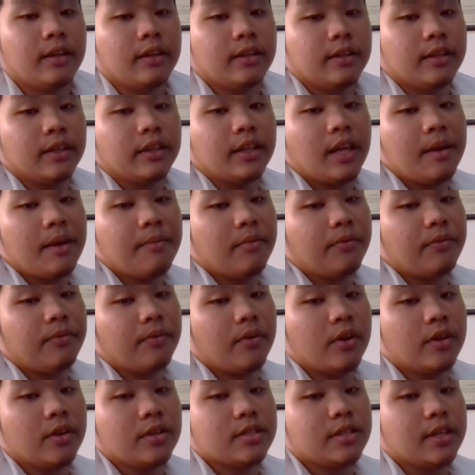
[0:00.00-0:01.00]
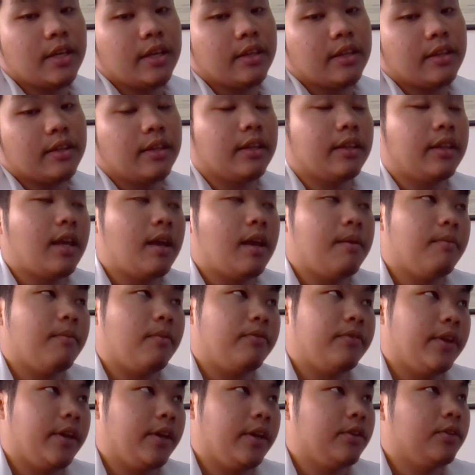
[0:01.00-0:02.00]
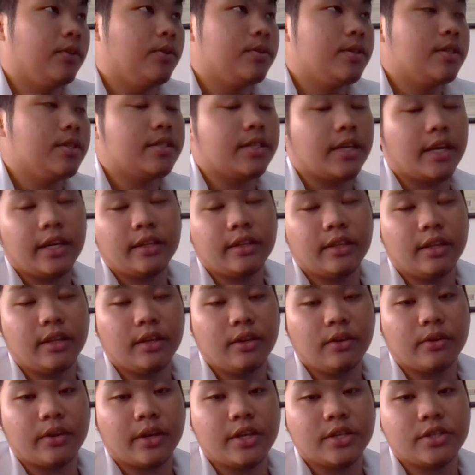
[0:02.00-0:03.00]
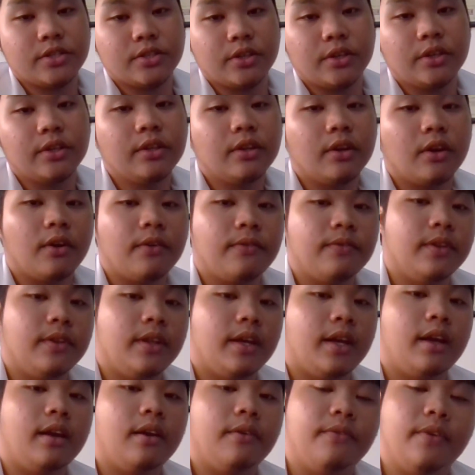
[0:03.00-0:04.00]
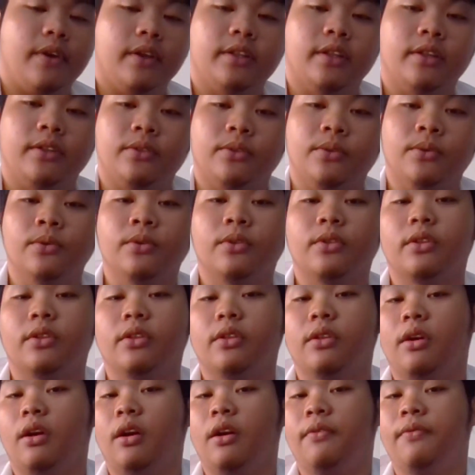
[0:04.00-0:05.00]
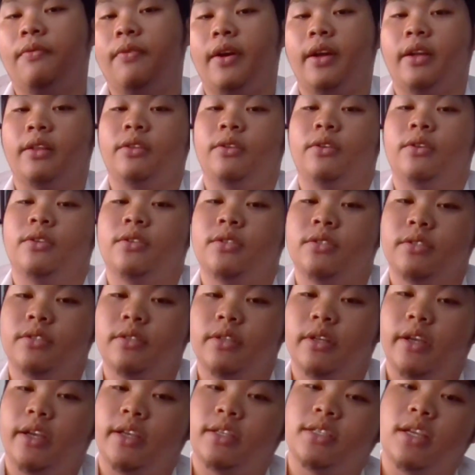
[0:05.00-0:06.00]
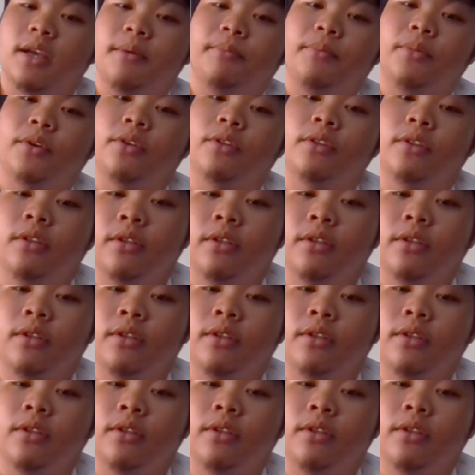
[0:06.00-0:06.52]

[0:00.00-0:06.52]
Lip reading: The time of onset, the time of diagnosis, and the location of the affected tooth are factors. Example,